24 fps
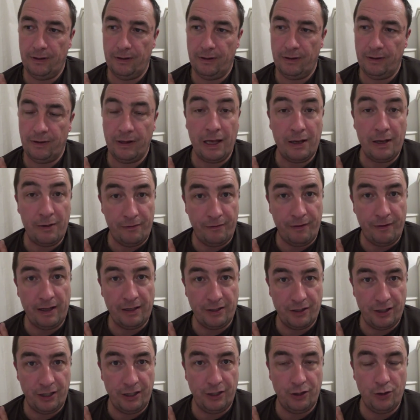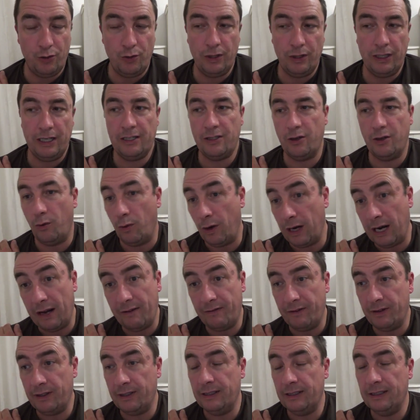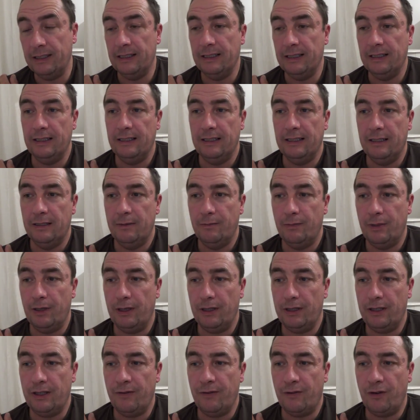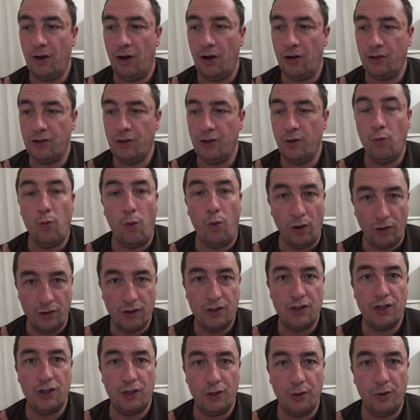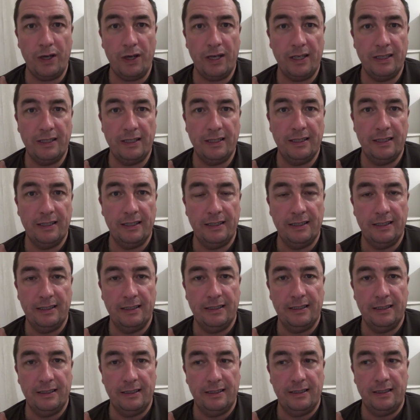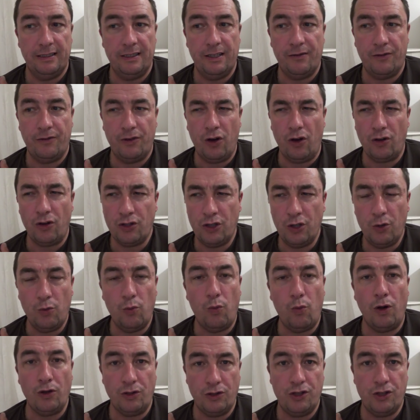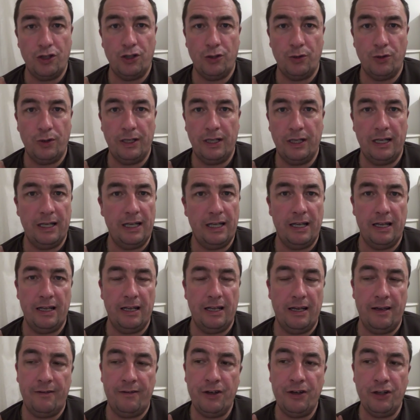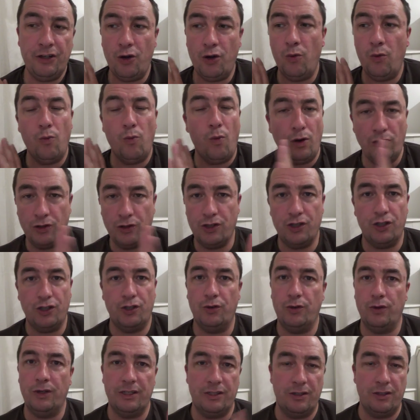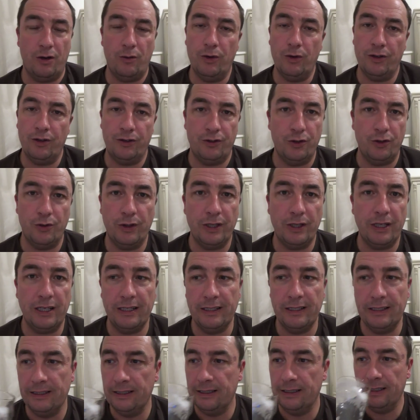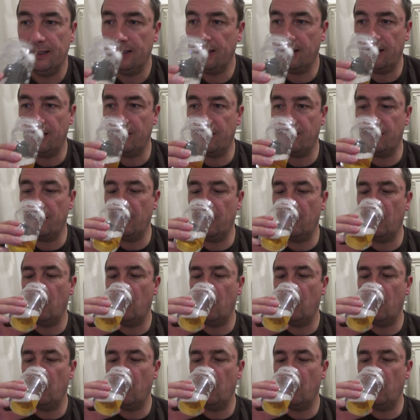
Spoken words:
they fancy doing it or whatever. But you've got to want to do it. You've got to want to do it. If you don't want to do it, it's not worth doing it. Because